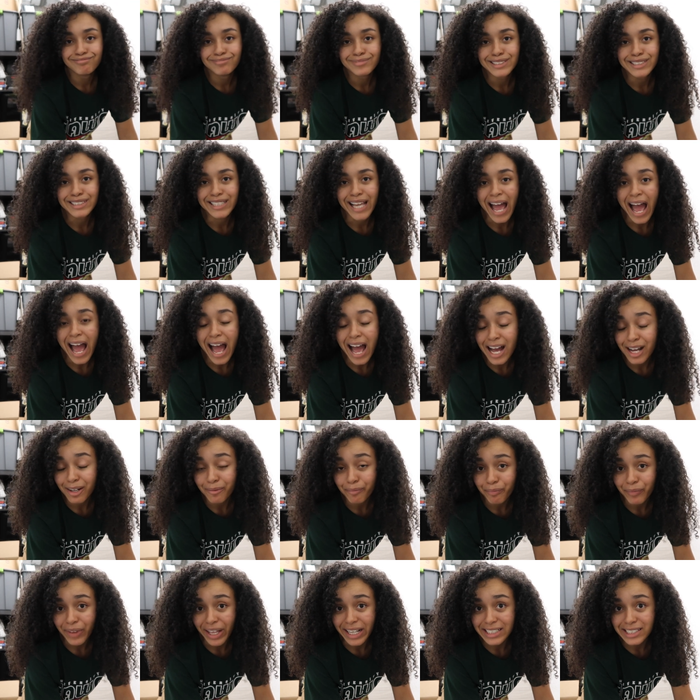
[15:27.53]

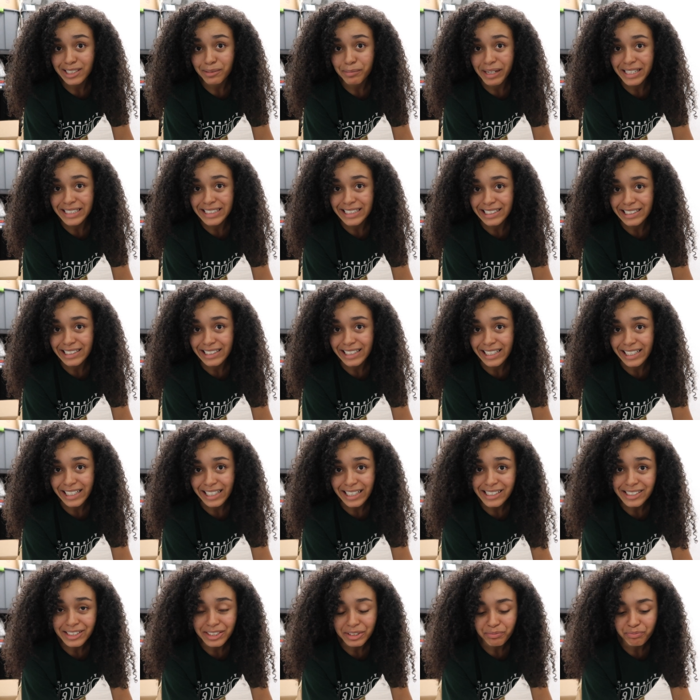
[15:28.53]
Yeah, that's basically
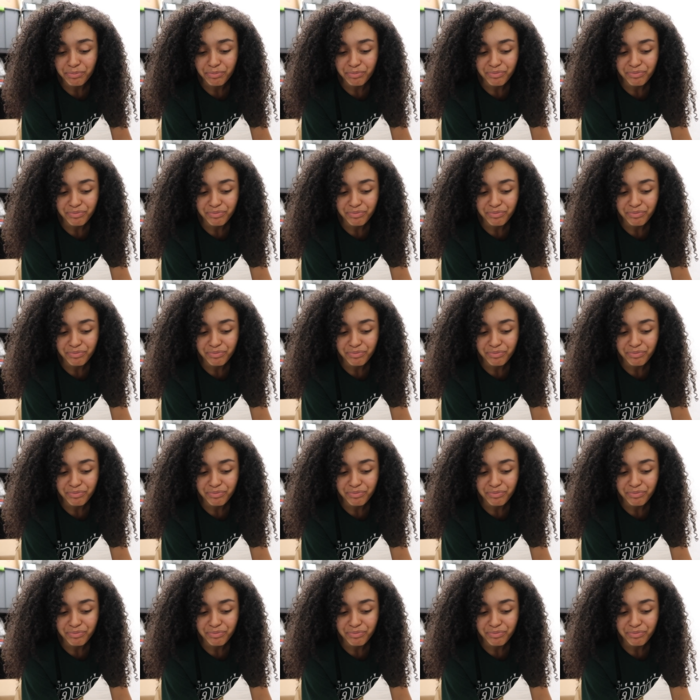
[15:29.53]
it.